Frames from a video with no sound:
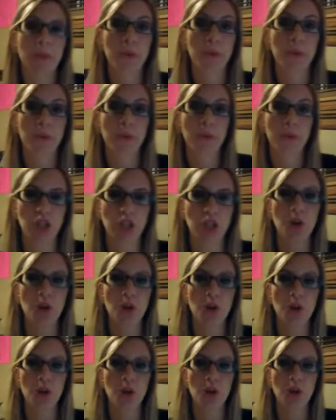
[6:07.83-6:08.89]
to be pushy. You
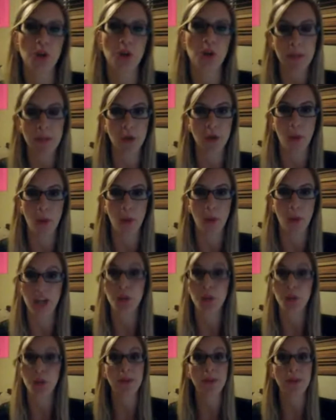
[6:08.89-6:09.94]
don't want to scare people
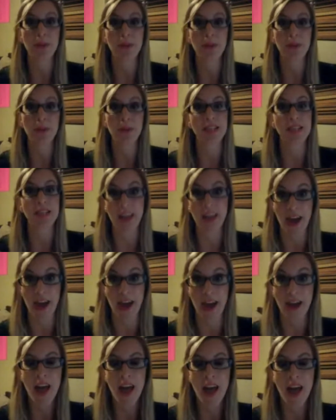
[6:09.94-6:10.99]
away. You don't want to be scary
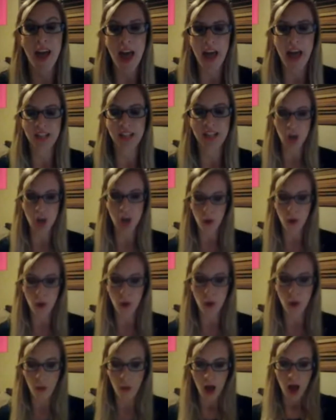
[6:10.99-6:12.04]
K. And
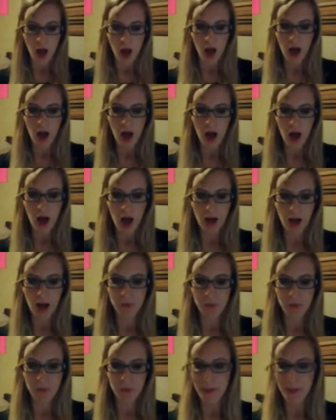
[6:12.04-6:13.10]
so
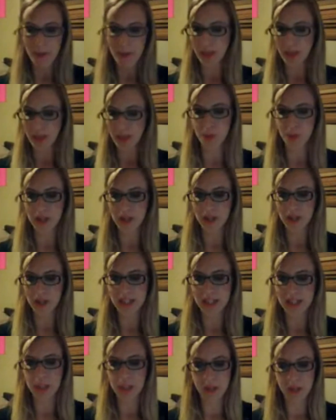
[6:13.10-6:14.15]
the best way to really
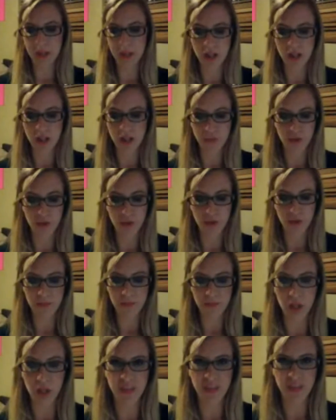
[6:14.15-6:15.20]
see results
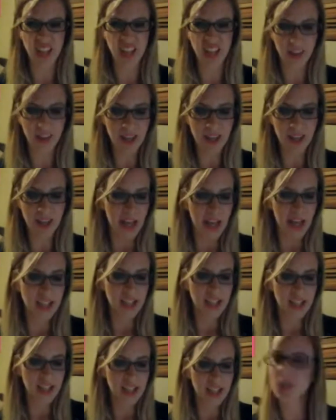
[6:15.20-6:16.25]
from, selling
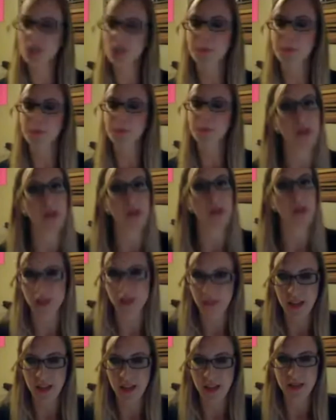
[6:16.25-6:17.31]
is to just put the products in the
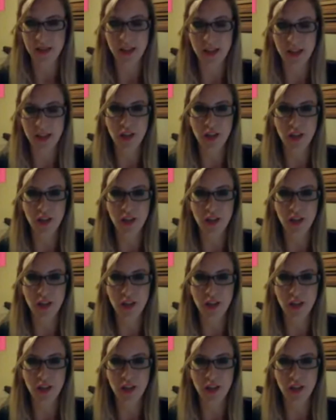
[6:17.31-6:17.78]
face.